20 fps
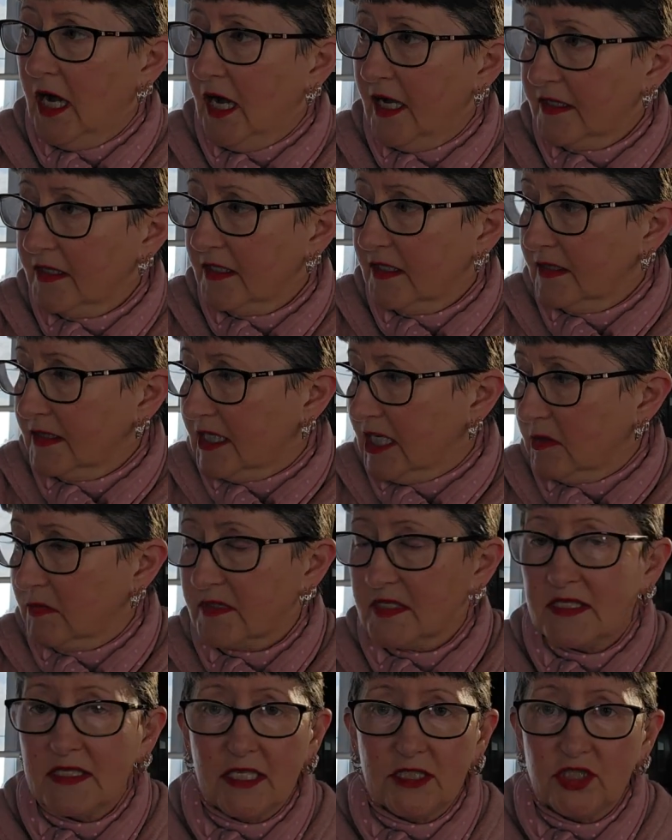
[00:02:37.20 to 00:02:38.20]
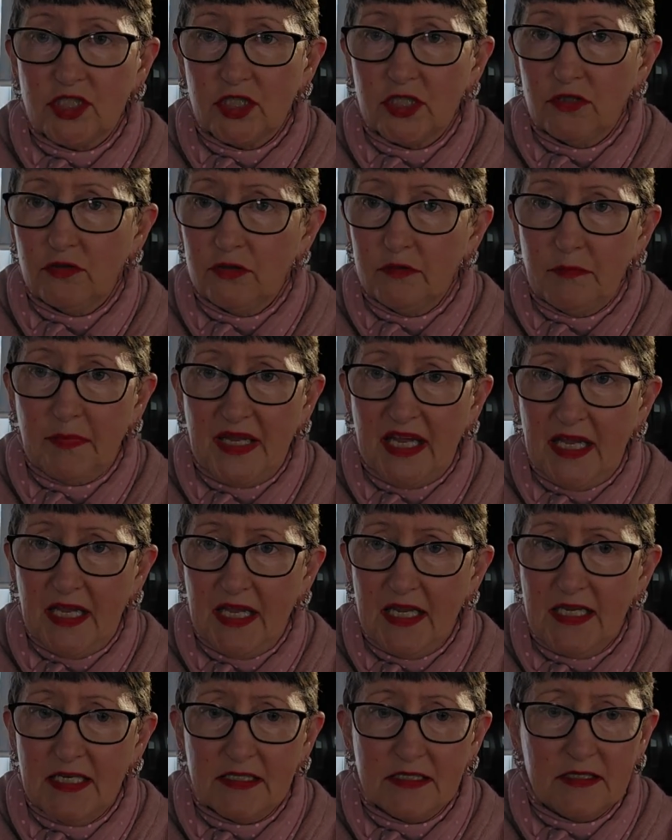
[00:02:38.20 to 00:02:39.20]
I think they were such a good
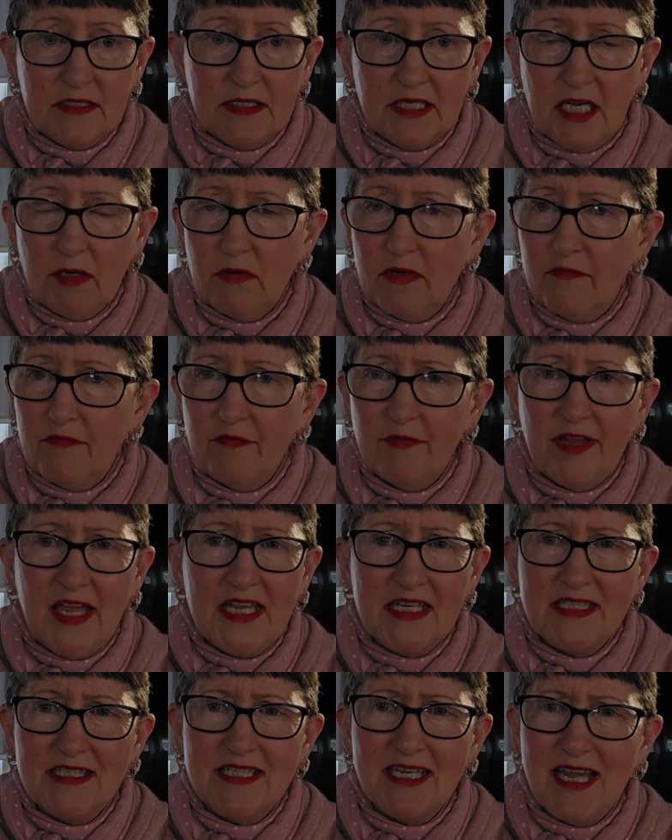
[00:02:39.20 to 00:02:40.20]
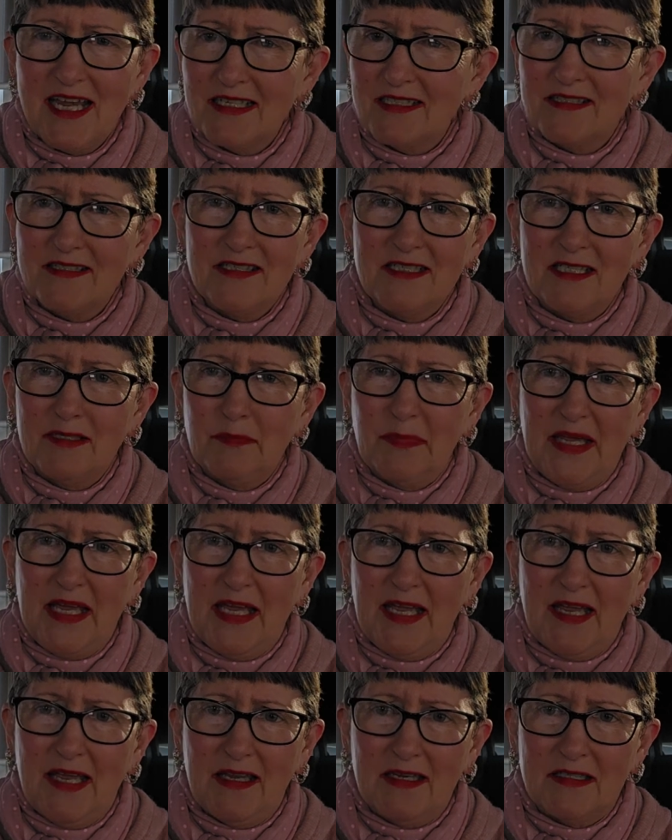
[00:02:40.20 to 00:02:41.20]
band. They were a fantastic
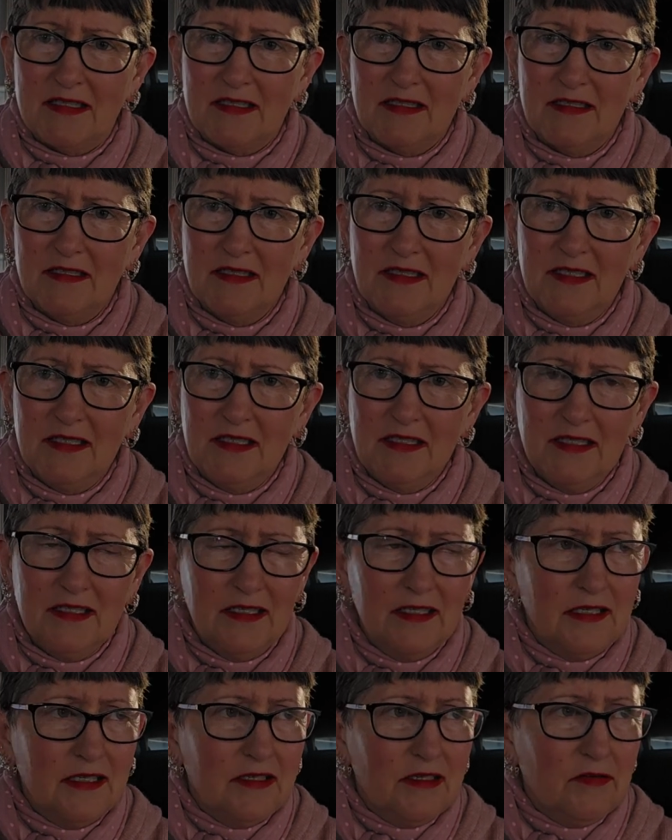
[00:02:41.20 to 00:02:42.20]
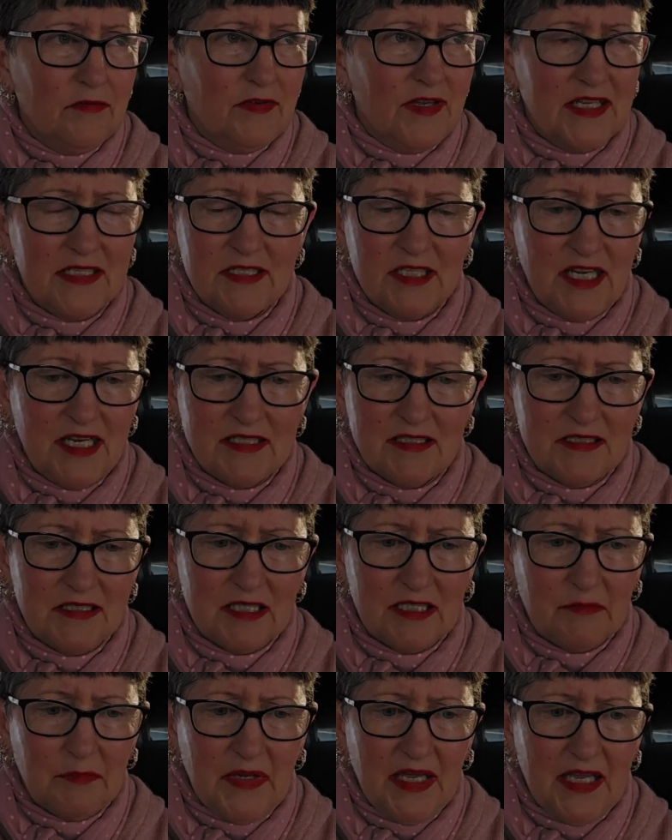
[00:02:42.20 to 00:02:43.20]
band.
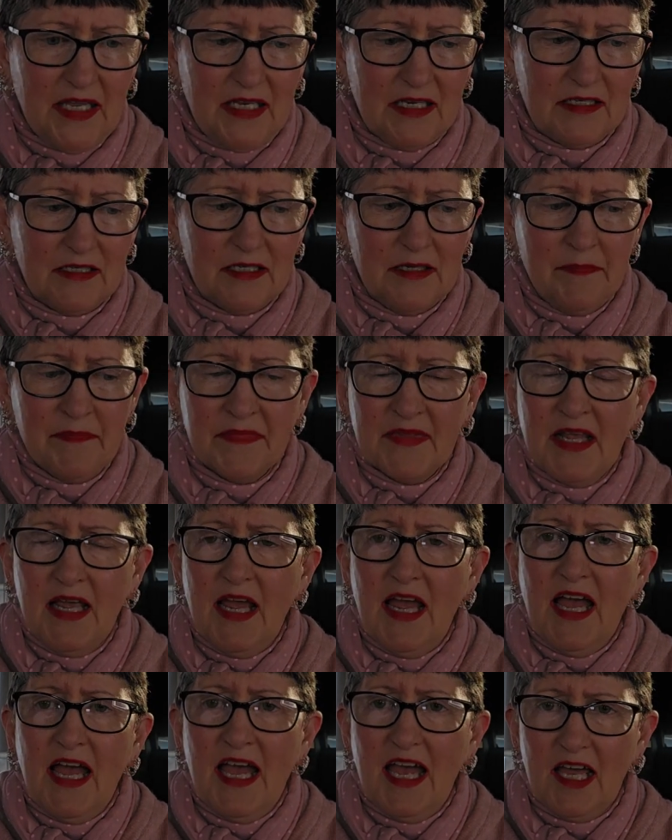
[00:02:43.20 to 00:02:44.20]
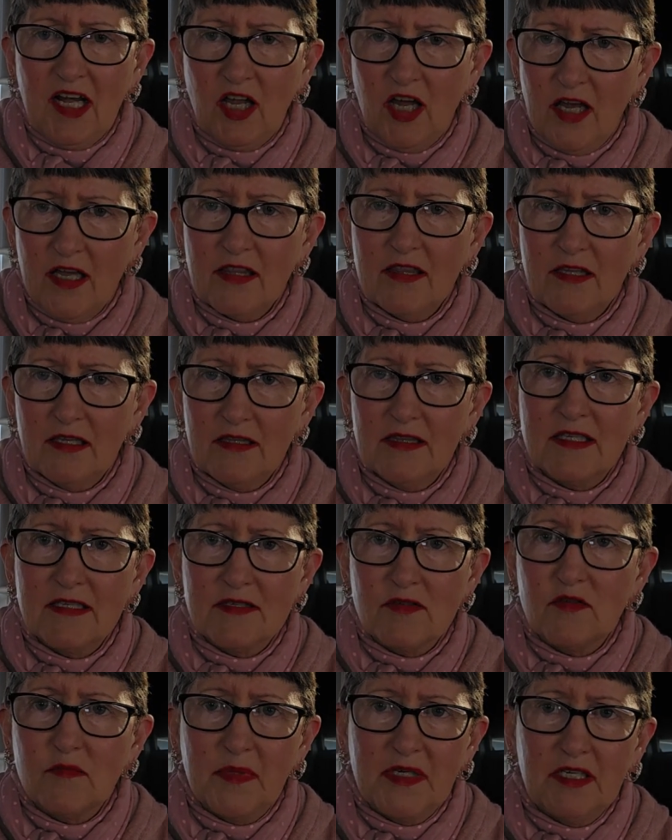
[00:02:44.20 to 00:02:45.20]
Fantastic band. And I think
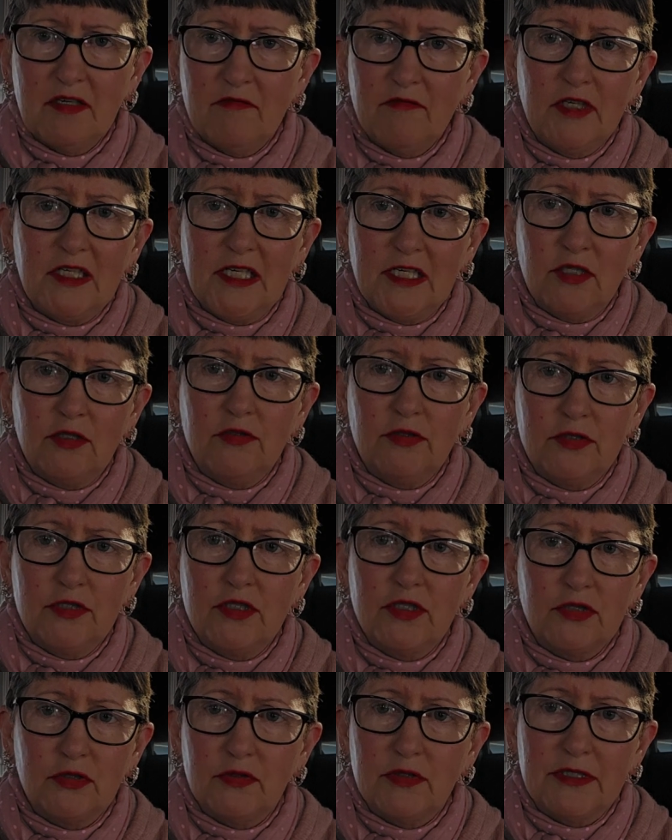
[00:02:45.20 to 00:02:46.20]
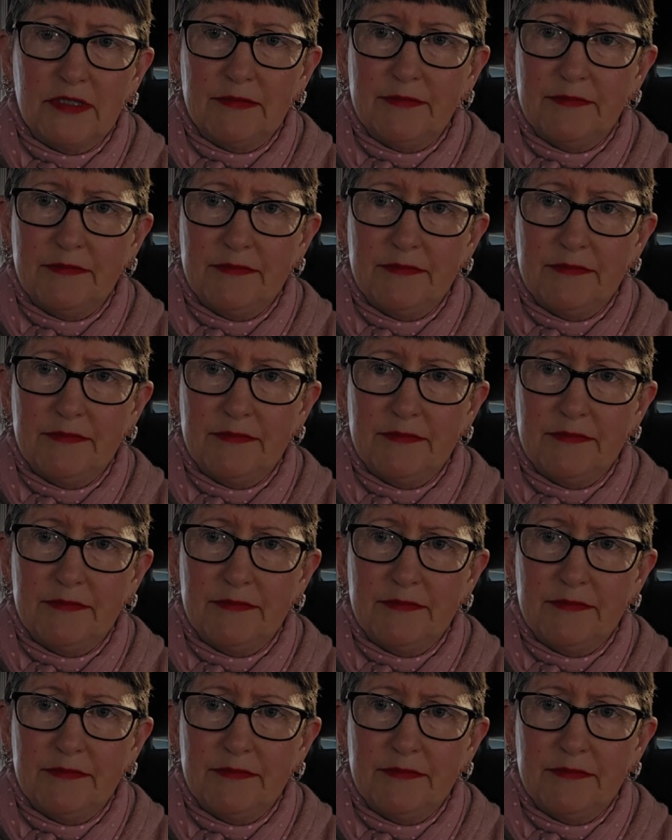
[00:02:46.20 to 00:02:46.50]
this will be a really good tour.